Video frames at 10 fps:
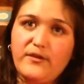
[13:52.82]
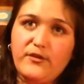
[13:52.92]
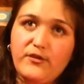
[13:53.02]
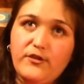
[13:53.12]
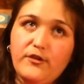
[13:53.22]

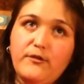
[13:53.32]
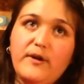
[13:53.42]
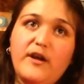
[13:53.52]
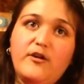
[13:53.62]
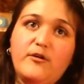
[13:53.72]
So
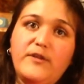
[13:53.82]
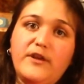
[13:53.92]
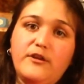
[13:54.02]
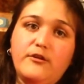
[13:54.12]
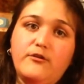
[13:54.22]
I hope
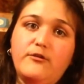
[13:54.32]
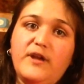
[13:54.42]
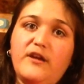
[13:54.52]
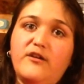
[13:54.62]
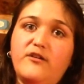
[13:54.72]
that you
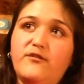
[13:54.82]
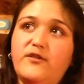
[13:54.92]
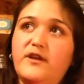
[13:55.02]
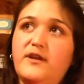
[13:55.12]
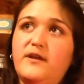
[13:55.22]
have
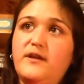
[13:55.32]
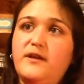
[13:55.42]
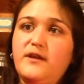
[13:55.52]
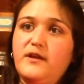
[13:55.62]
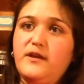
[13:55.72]

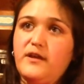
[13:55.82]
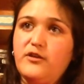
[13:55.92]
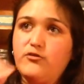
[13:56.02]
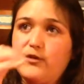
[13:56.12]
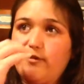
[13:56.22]

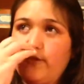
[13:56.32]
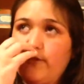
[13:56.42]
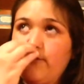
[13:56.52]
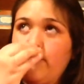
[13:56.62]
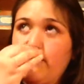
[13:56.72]
enjoyed
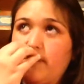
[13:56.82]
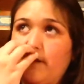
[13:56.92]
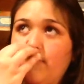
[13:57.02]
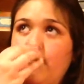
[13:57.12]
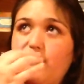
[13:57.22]
this and
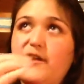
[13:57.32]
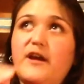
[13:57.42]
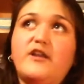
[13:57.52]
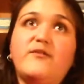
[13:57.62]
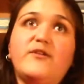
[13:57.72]
gotten something
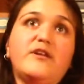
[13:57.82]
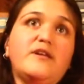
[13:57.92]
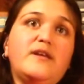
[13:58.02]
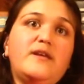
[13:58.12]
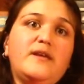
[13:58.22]
out of it,
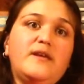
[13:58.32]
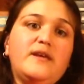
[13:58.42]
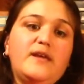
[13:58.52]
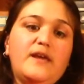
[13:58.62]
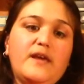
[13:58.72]

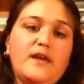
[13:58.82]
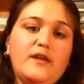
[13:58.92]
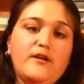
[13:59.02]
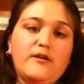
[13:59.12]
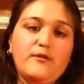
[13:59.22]

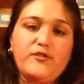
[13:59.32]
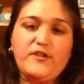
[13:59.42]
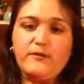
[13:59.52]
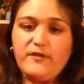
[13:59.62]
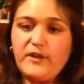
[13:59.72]
and I'll
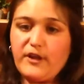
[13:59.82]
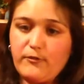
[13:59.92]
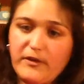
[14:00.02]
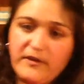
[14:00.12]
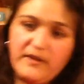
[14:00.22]
see you on the next one.